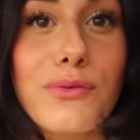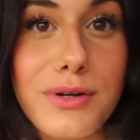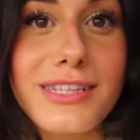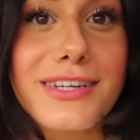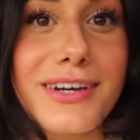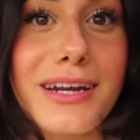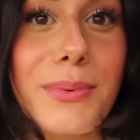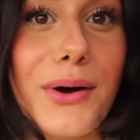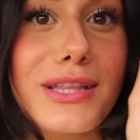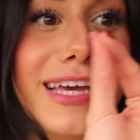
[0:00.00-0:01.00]
been really good
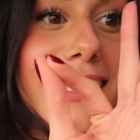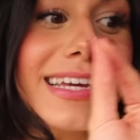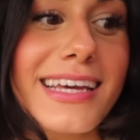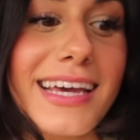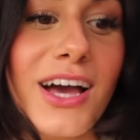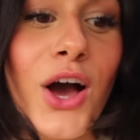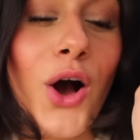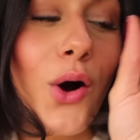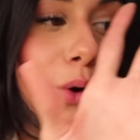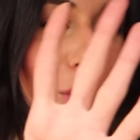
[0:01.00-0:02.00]
about like eating
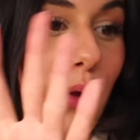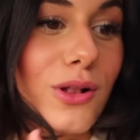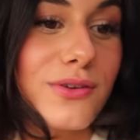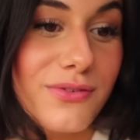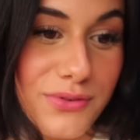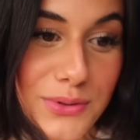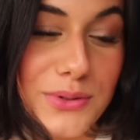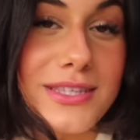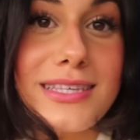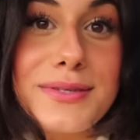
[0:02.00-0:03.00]
whole
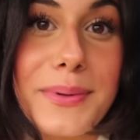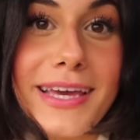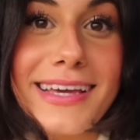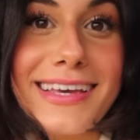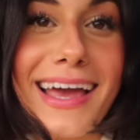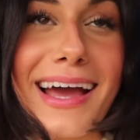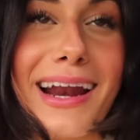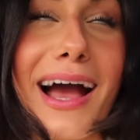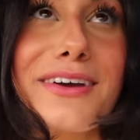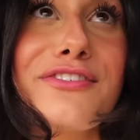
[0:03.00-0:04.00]
foods this week, and
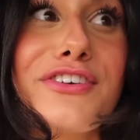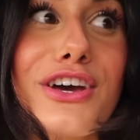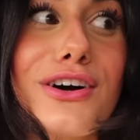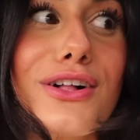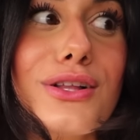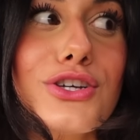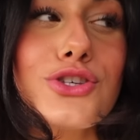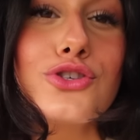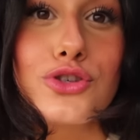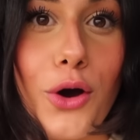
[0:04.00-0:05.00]
I feel
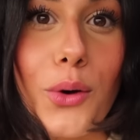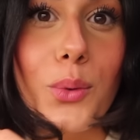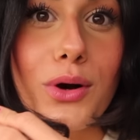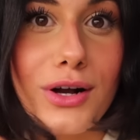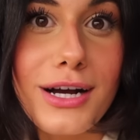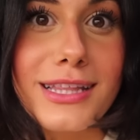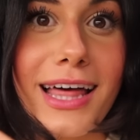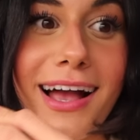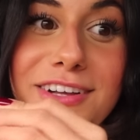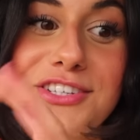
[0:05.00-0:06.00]
so good.
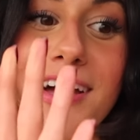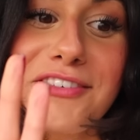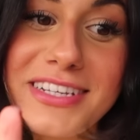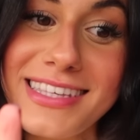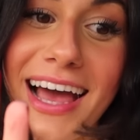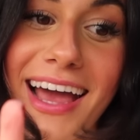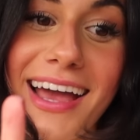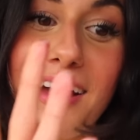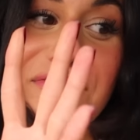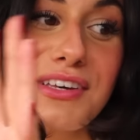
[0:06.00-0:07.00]
Like I just have to say,
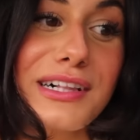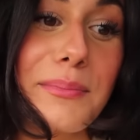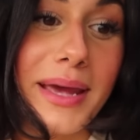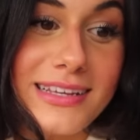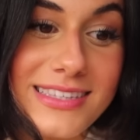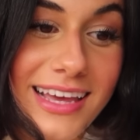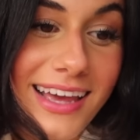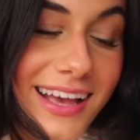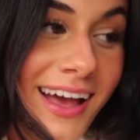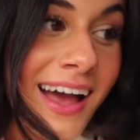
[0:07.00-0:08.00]
I feel
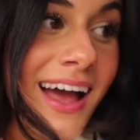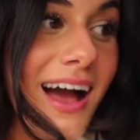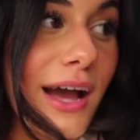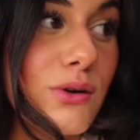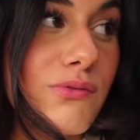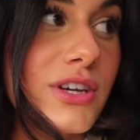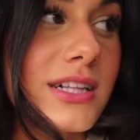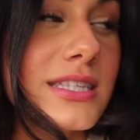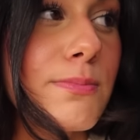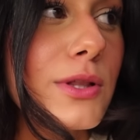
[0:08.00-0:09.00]
amazing. I don't feel
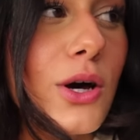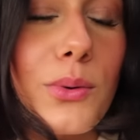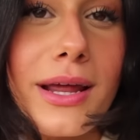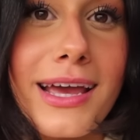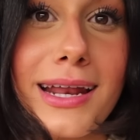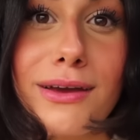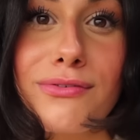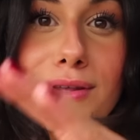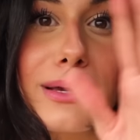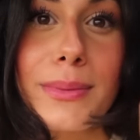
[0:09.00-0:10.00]
as bloated. I
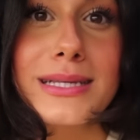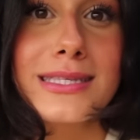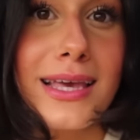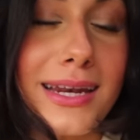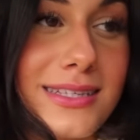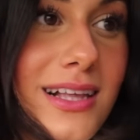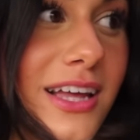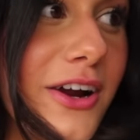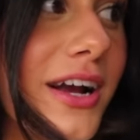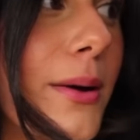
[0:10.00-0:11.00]
feel like my skin is
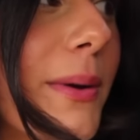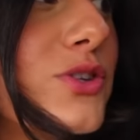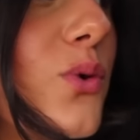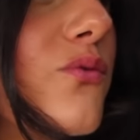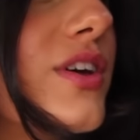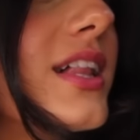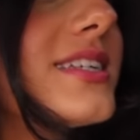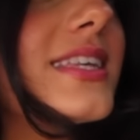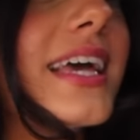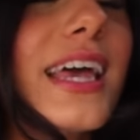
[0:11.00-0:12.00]
clearing up. I don't feel
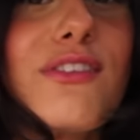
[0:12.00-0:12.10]
as like